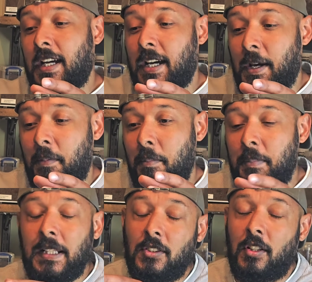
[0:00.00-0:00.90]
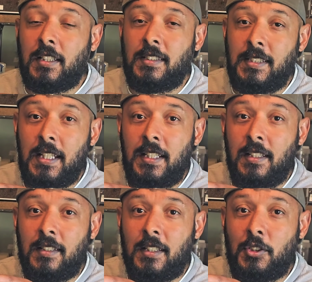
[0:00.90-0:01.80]
it means I can
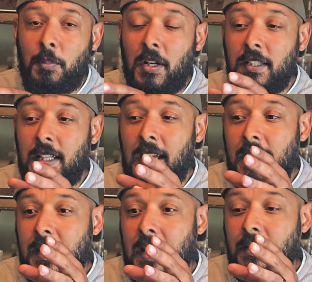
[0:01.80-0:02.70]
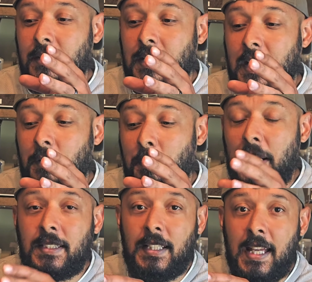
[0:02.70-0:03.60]
see the spider and then take
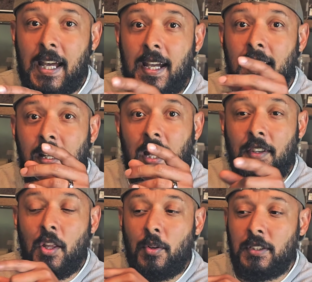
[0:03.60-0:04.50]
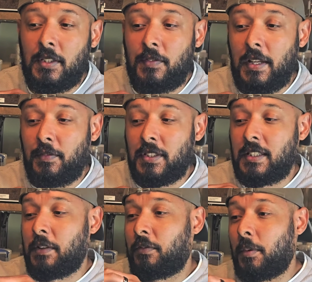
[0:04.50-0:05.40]
better care and notice if anything's
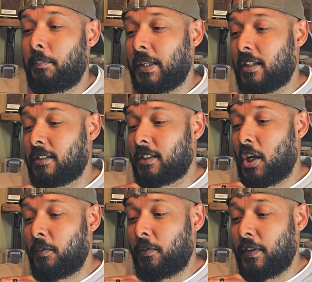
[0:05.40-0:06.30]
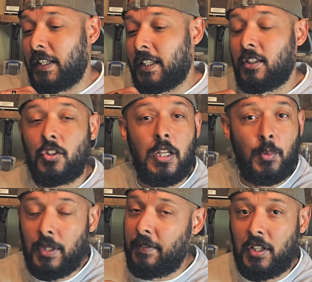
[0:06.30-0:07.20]
different, because overfeeding, it
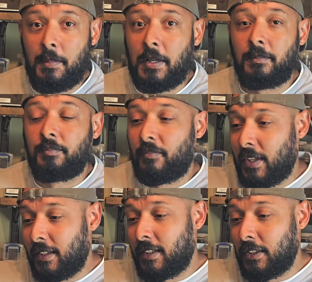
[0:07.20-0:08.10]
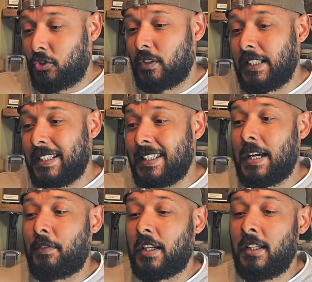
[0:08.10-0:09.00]
will never come out. Literally
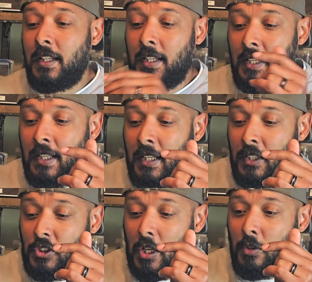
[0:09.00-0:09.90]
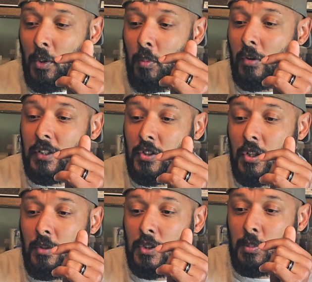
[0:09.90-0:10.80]
never. So what I'm going
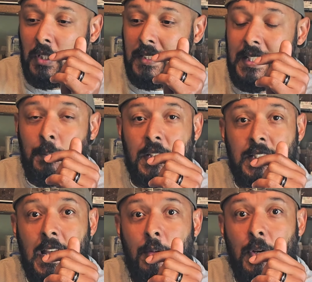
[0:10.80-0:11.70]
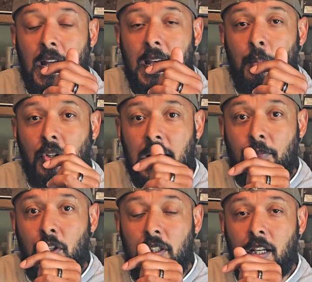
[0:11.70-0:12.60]
to do is we're going to tip this out and we're going to
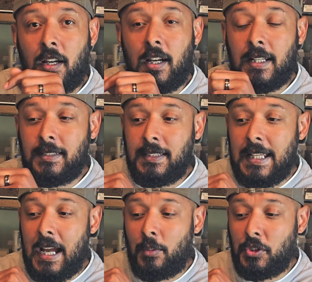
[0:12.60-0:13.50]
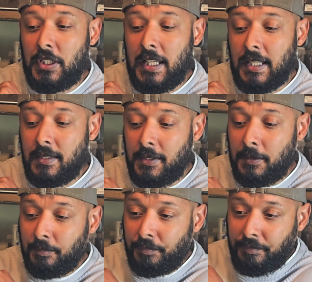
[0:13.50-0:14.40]
have a look at her and see how she is,